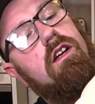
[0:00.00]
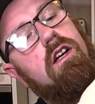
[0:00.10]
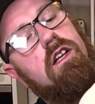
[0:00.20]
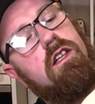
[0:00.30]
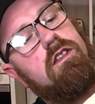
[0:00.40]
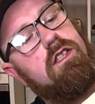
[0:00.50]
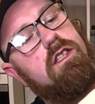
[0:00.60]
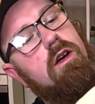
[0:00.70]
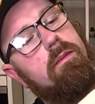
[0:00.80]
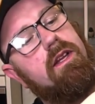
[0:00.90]
along the
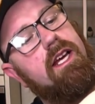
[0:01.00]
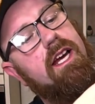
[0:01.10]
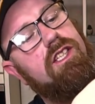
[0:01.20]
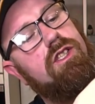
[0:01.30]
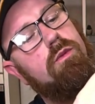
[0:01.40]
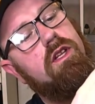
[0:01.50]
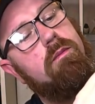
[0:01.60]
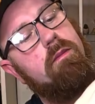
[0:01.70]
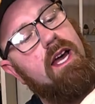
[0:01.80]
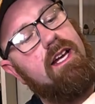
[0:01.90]
top of the action with a
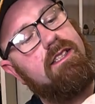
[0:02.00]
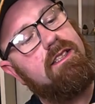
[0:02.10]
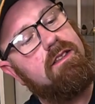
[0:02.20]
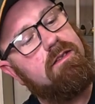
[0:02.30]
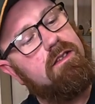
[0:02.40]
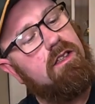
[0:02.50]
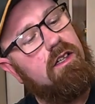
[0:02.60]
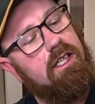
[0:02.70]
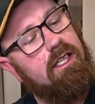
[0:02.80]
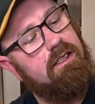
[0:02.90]
mat
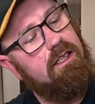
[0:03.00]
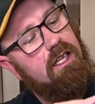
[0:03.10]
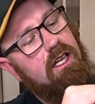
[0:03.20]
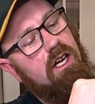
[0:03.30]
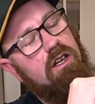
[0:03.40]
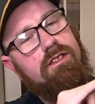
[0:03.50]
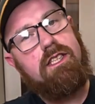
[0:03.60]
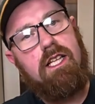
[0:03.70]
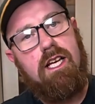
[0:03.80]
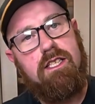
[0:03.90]
on it. And
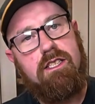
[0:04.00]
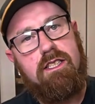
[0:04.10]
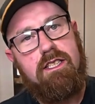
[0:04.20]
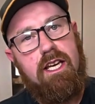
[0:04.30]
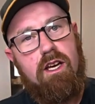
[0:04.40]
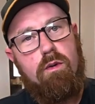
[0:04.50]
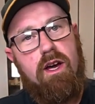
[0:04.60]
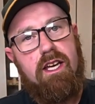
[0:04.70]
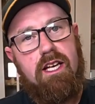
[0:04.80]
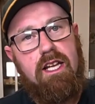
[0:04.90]
obviously that's to take
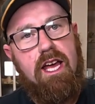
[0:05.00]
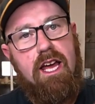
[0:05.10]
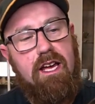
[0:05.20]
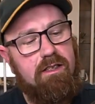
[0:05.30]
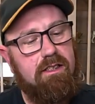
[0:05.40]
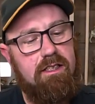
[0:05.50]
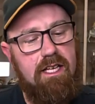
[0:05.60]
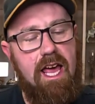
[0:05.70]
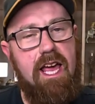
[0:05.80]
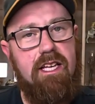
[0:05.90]
away glare,
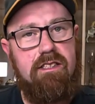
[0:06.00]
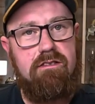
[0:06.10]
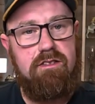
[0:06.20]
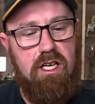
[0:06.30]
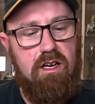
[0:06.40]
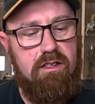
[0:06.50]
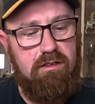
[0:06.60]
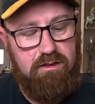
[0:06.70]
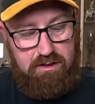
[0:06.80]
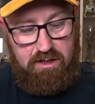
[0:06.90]
aid
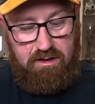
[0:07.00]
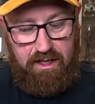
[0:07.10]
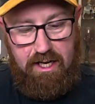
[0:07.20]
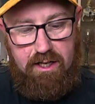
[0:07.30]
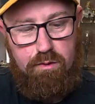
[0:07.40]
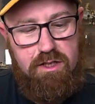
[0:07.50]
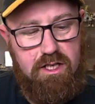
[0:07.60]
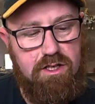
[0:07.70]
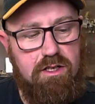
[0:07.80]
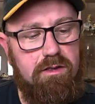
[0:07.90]
target
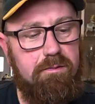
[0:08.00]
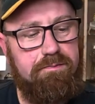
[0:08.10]
acquisition.